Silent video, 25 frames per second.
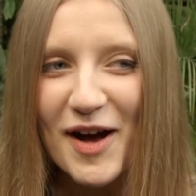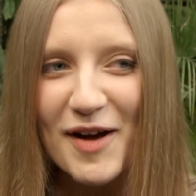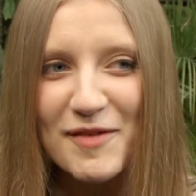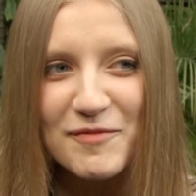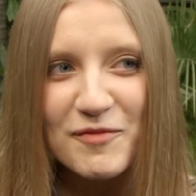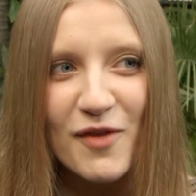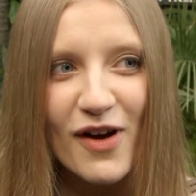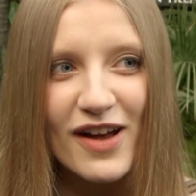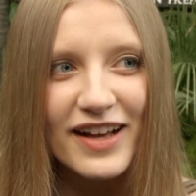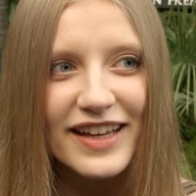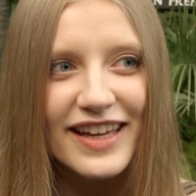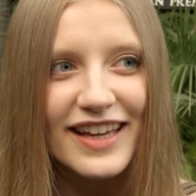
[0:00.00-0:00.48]

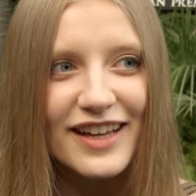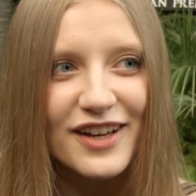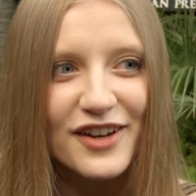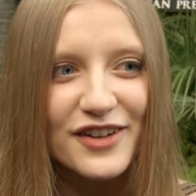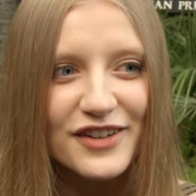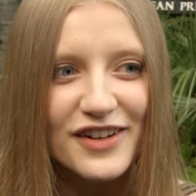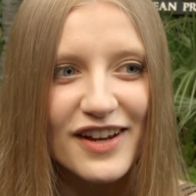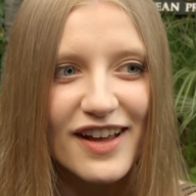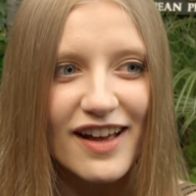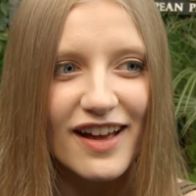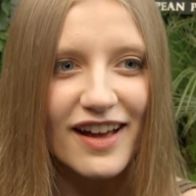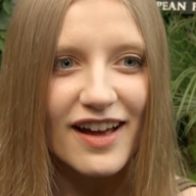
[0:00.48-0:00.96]
I'm working
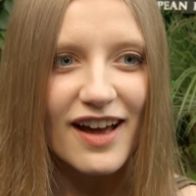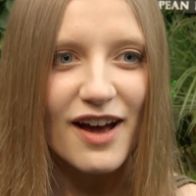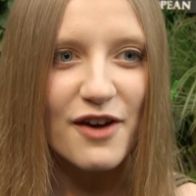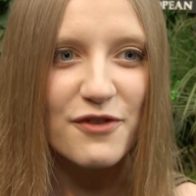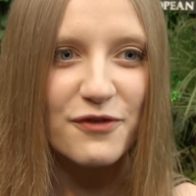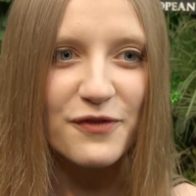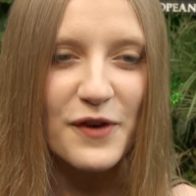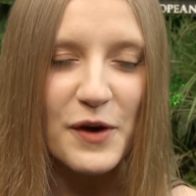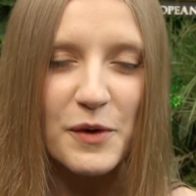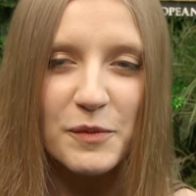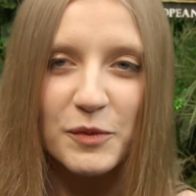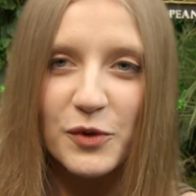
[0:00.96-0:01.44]
on a
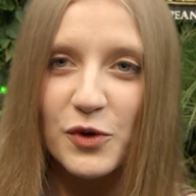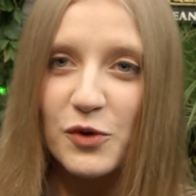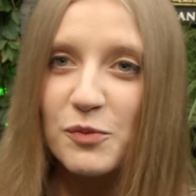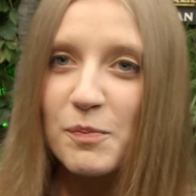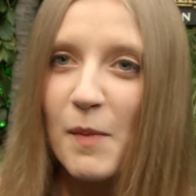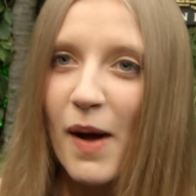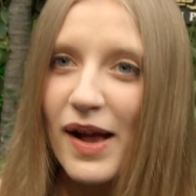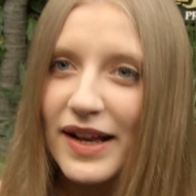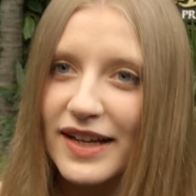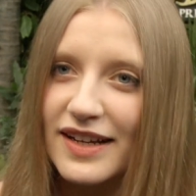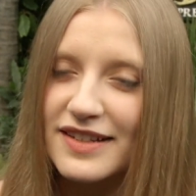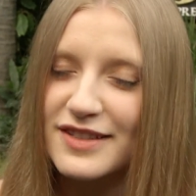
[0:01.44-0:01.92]
film called
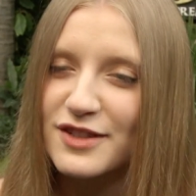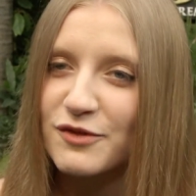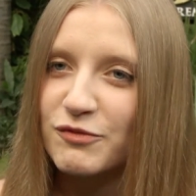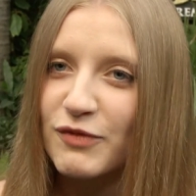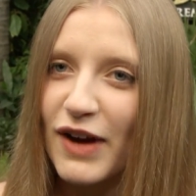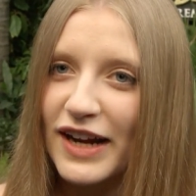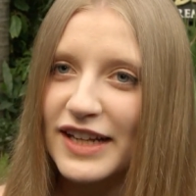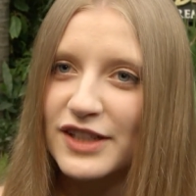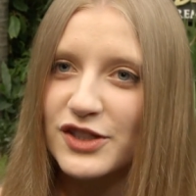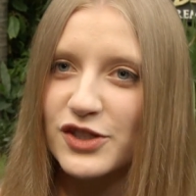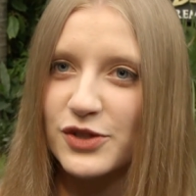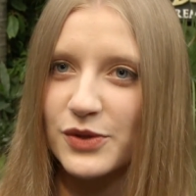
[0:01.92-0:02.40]
My Cousin
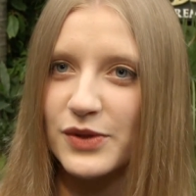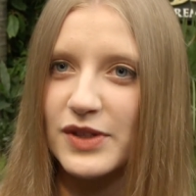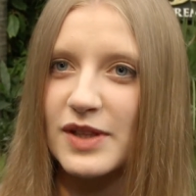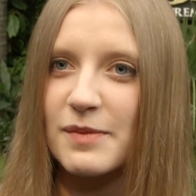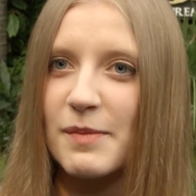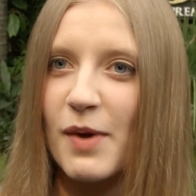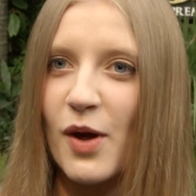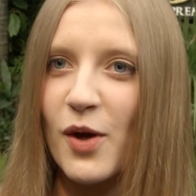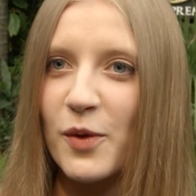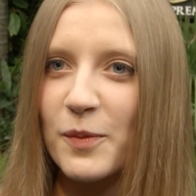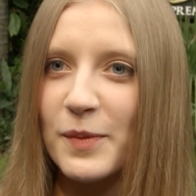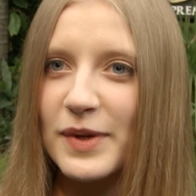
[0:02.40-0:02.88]
Rachel at the
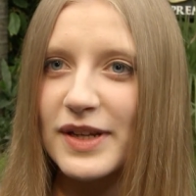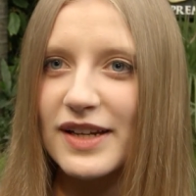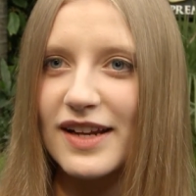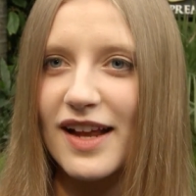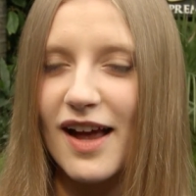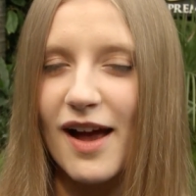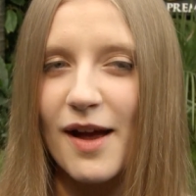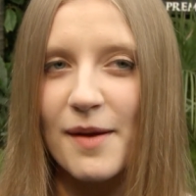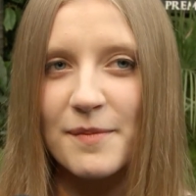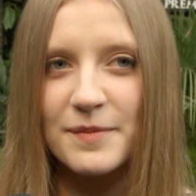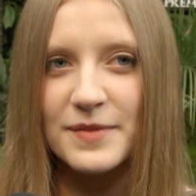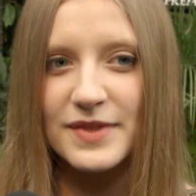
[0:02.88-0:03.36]
moment,
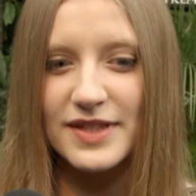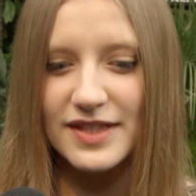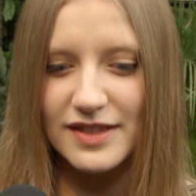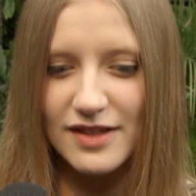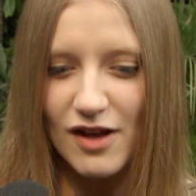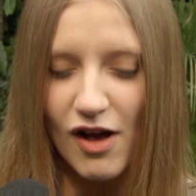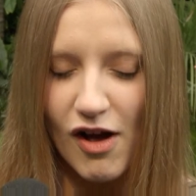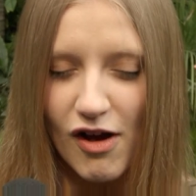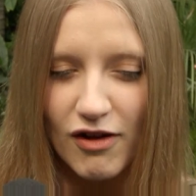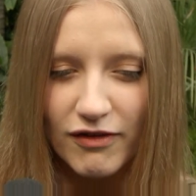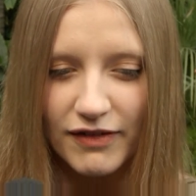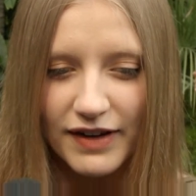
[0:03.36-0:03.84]

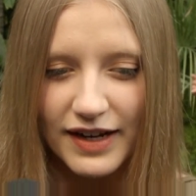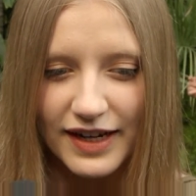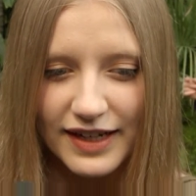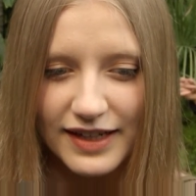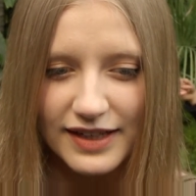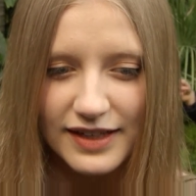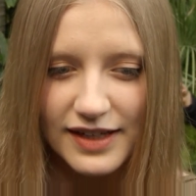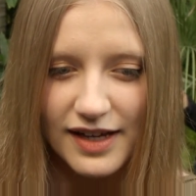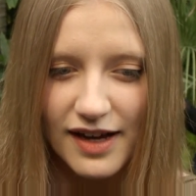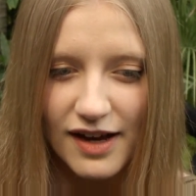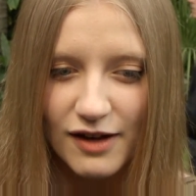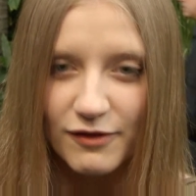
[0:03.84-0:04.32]

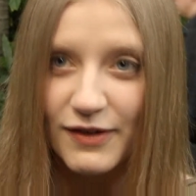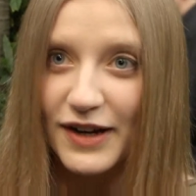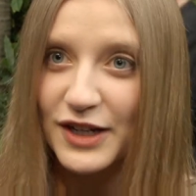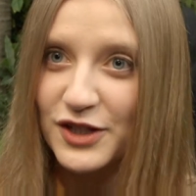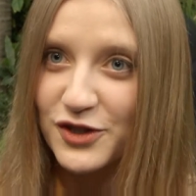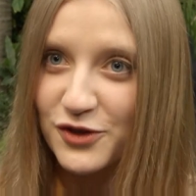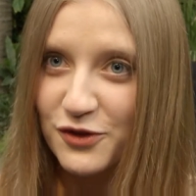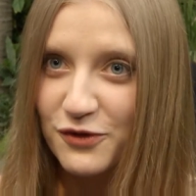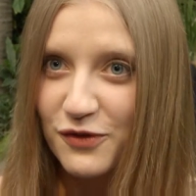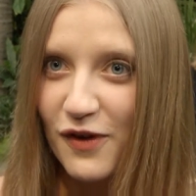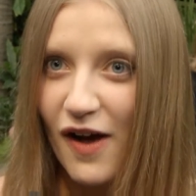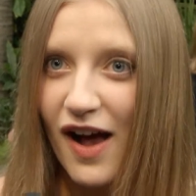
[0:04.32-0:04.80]
starring
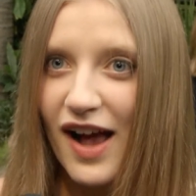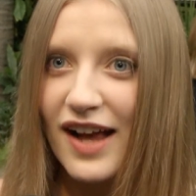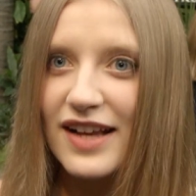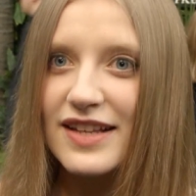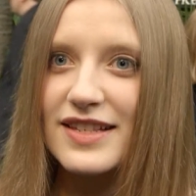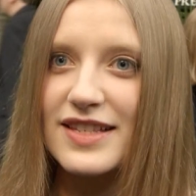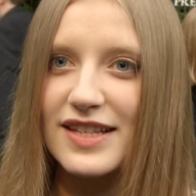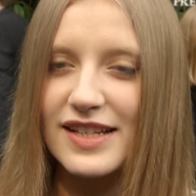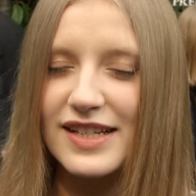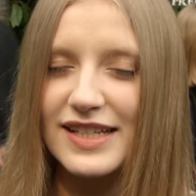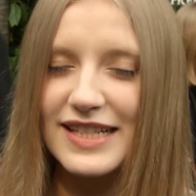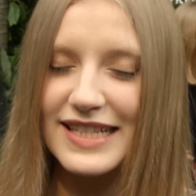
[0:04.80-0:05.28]
Rachel
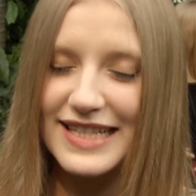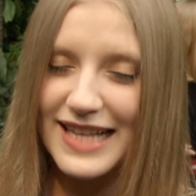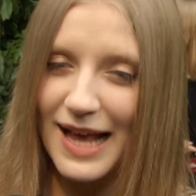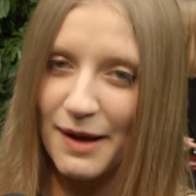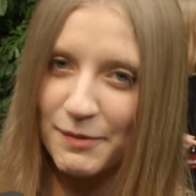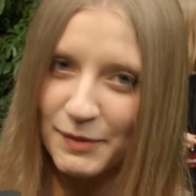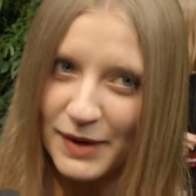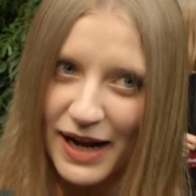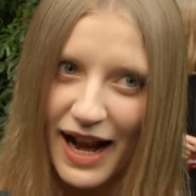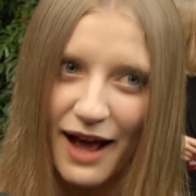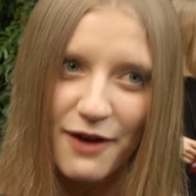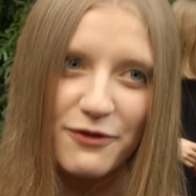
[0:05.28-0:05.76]
Weisz and
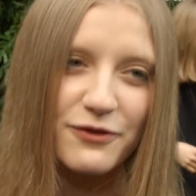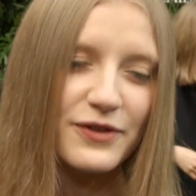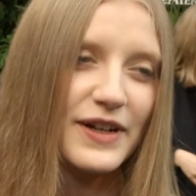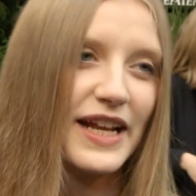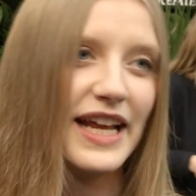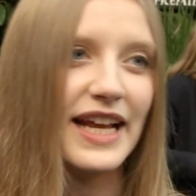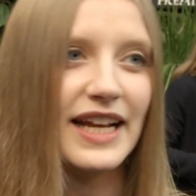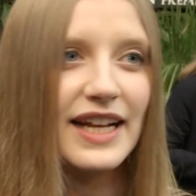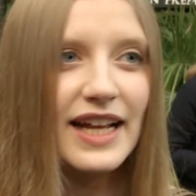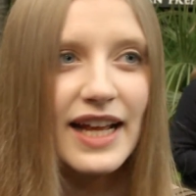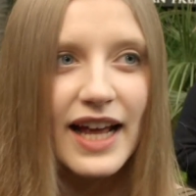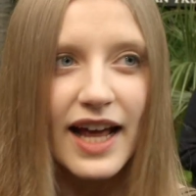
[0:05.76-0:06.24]
Sam
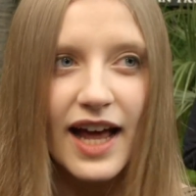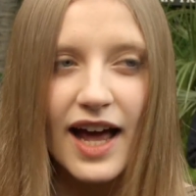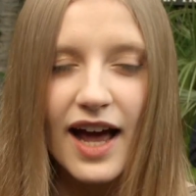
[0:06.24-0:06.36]
Claflin,